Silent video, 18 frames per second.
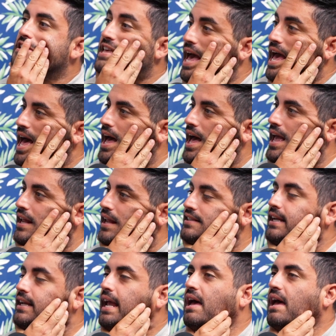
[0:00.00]
Yeah,
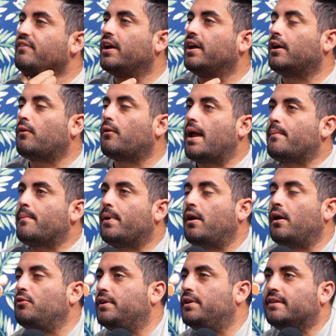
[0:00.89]
it's like having a
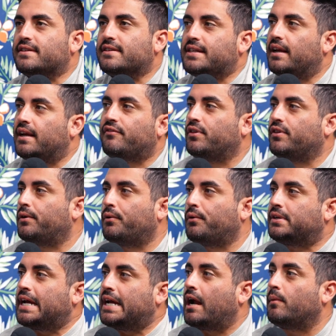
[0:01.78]
grandpa who didn't save for their
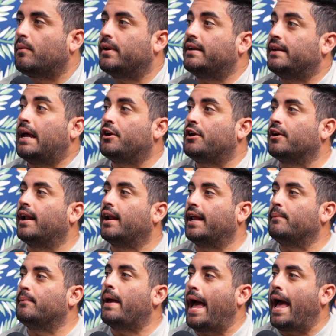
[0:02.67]
retirement. Now you're
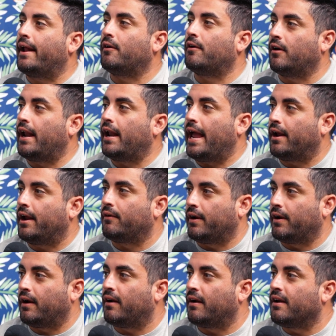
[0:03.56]
getting madder and angrier